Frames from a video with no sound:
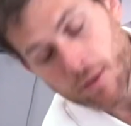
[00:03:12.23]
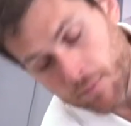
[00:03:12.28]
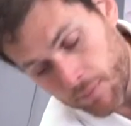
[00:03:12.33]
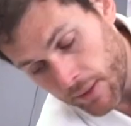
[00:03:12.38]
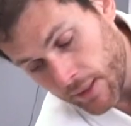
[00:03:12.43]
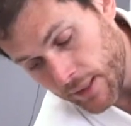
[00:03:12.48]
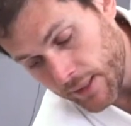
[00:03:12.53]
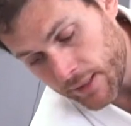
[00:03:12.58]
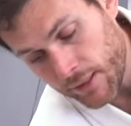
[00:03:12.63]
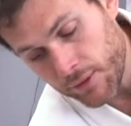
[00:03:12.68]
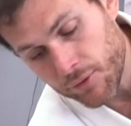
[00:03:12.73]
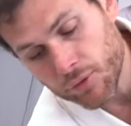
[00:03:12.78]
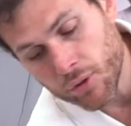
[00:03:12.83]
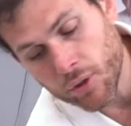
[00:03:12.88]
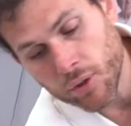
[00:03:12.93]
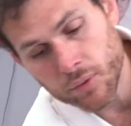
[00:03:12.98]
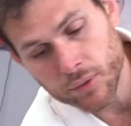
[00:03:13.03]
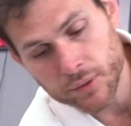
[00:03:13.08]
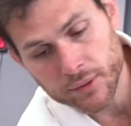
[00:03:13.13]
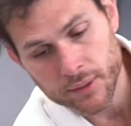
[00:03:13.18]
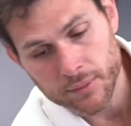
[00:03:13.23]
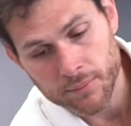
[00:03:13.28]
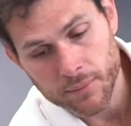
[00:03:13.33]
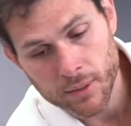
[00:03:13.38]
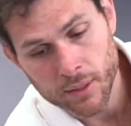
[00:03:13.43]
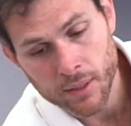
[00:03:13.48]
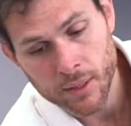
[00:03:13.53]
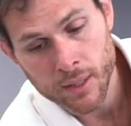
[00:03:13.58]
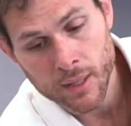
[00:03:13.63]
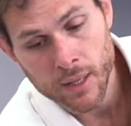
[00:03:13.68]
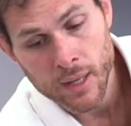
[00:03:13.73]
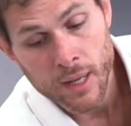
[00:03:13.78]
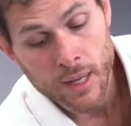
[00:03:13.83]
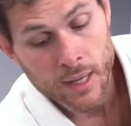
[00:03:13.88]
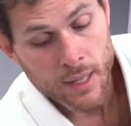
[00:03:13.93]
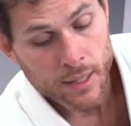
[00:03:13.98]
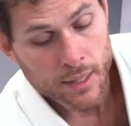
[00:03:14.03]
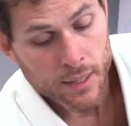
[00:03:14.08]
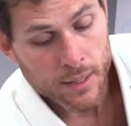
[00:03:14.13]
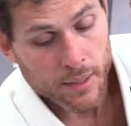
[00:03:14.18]
I'm leaning towards him,
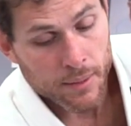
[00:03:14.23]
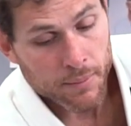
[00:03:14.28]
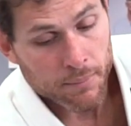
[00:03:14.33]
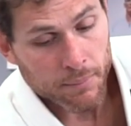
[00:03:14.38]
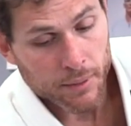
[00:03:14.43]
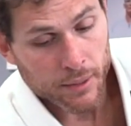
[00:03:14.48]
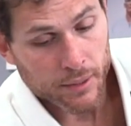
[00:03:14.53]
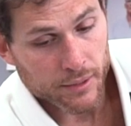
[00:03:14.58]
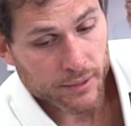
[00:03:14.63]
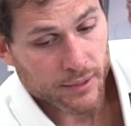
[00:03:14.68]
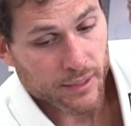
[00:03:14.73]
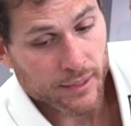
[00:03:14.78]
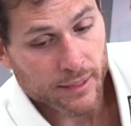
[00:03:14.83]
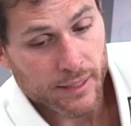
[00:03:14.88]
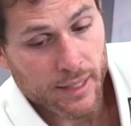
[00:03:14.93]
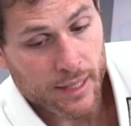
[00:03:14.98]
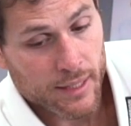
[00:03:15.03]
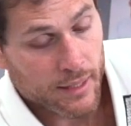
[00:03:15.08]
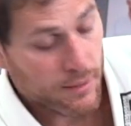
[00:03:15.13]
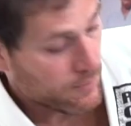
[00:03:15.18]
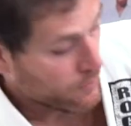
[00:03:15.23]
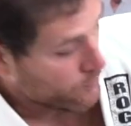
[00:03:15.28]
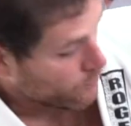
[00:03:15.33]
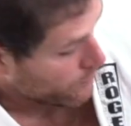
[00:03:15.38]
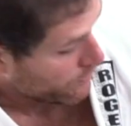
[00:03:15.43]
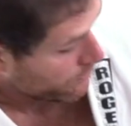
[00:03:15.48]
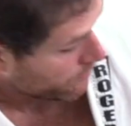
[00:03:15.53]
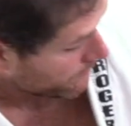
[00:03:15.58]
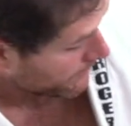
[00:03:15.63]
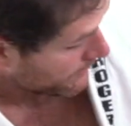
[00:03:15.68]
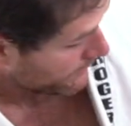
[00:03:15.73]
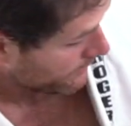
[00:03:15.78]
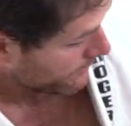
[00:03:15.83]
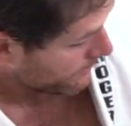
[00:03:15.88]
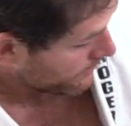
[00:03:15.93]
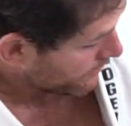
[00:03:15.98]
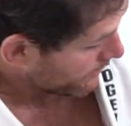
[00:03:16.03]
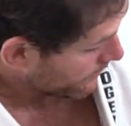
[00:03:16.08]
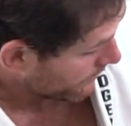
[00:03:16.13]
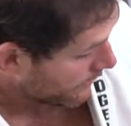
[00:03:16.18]
and then with my
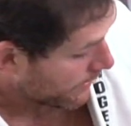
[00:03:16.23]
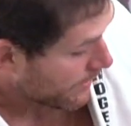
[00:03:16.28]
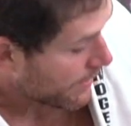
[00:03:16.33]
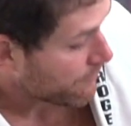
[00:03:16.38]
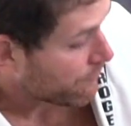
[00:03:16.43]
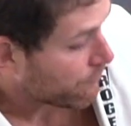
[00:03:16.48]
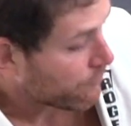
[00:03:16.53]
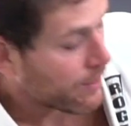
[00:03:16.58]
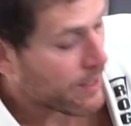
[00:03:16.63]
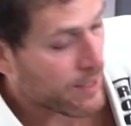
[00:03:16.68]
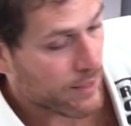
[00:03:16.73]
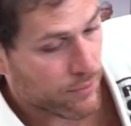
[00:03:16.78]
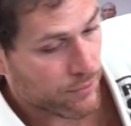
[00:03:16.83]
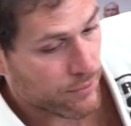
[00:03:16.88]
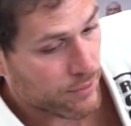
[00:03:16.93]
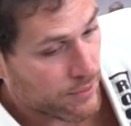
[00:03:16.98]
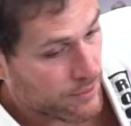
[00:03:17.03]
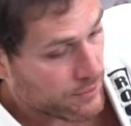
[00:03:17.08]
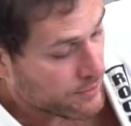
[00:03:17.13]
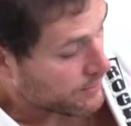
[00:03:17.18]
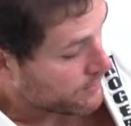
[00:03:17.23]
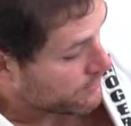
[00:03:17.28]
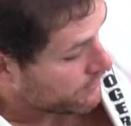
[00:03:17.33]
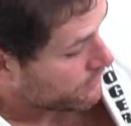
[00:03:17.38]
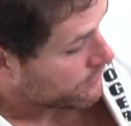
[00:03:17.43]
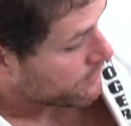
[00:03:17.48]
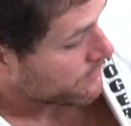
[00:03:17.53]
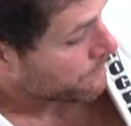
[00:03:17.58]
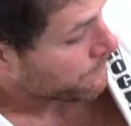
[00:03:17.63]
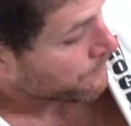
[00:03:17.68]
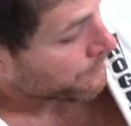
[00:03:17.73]
left leg on this case,